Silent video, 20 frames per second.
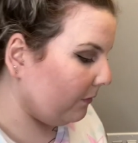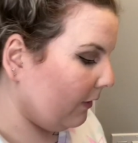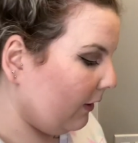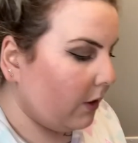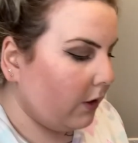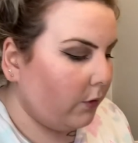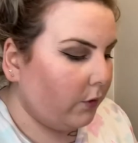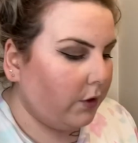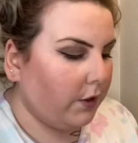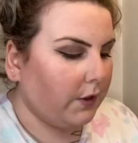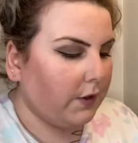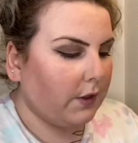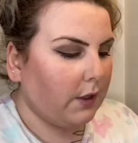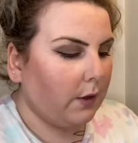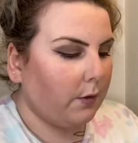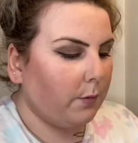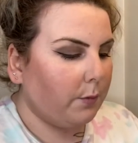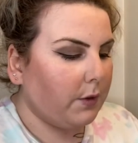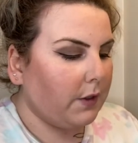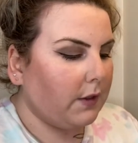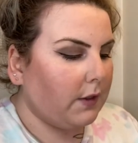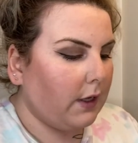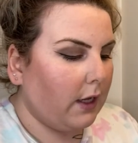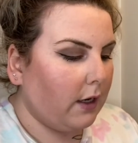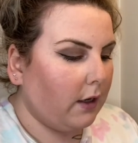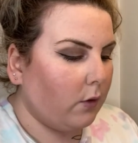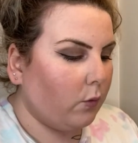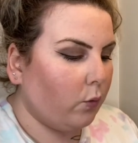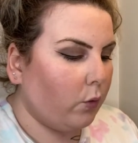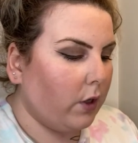and just set
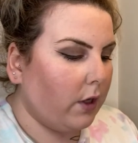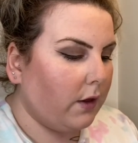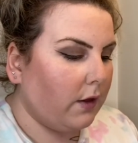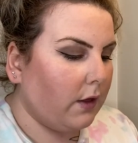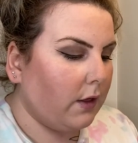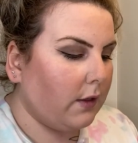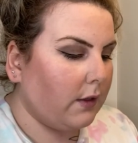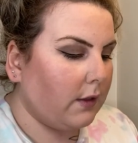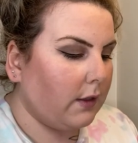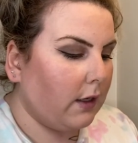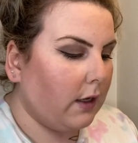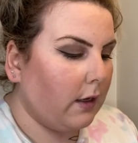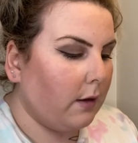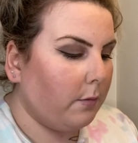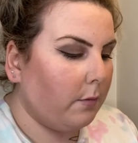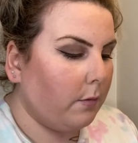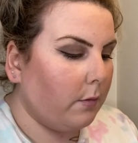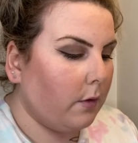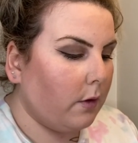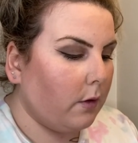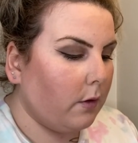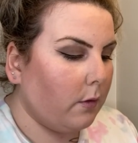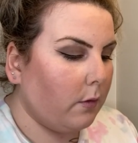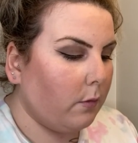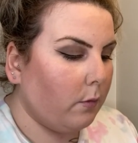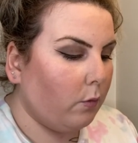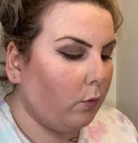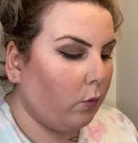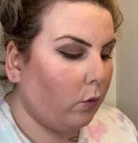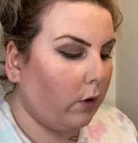it with some
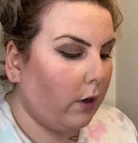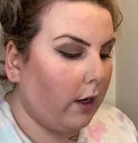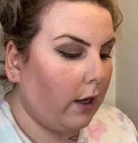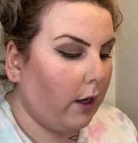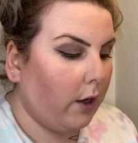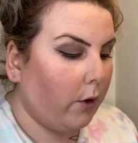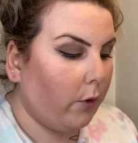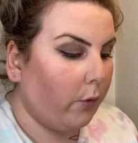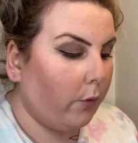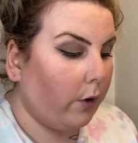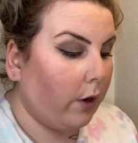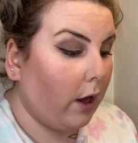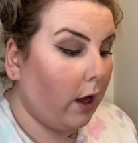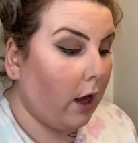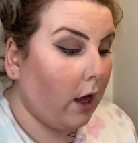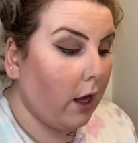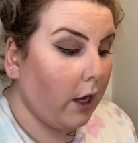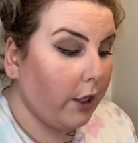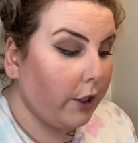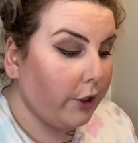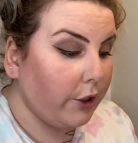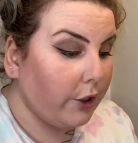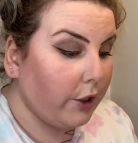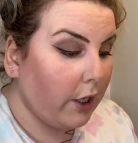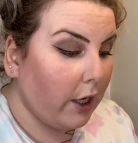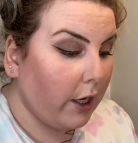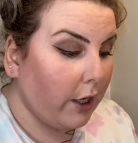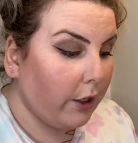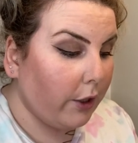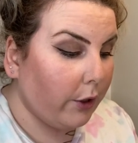brown
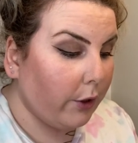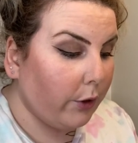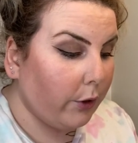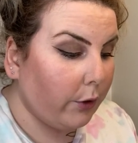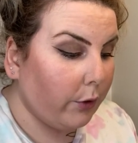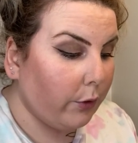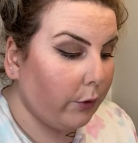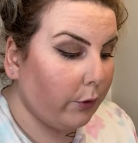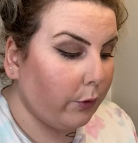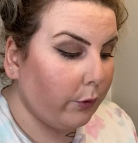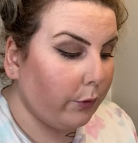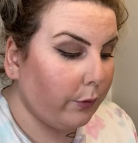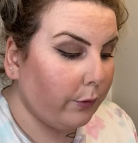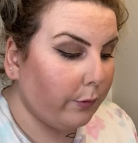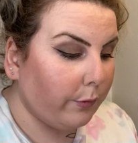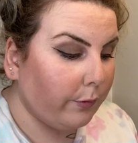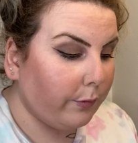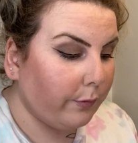eyeshadow.